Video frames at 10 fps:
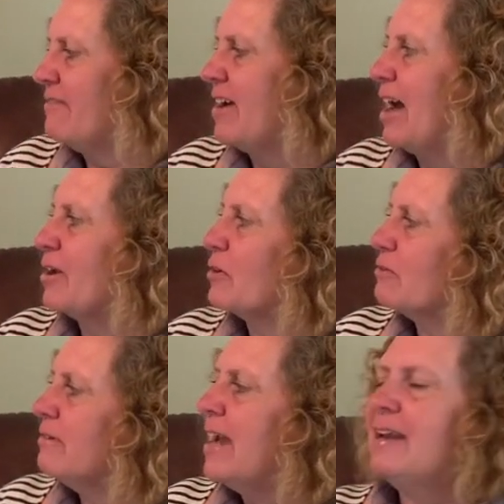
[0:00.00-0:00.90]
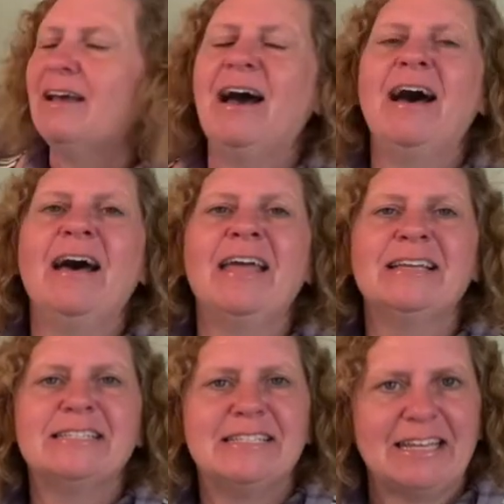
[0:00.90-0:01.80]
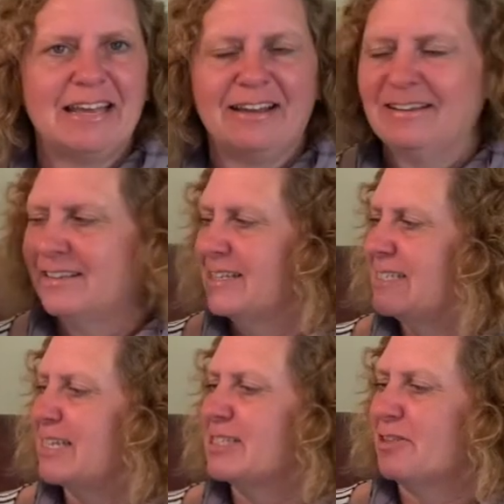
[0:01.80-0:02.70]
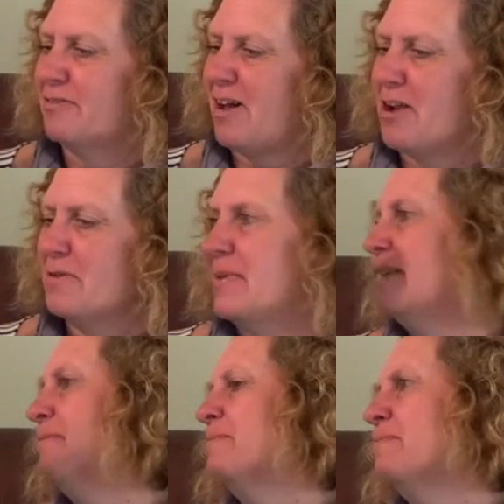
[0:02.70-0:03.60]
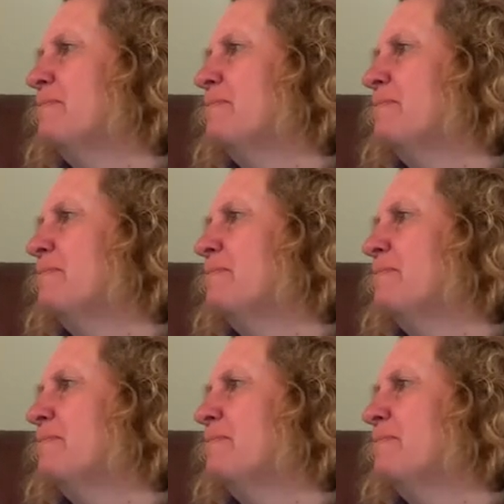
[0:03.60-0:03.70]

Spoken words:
I've got a great idea," says the fireman.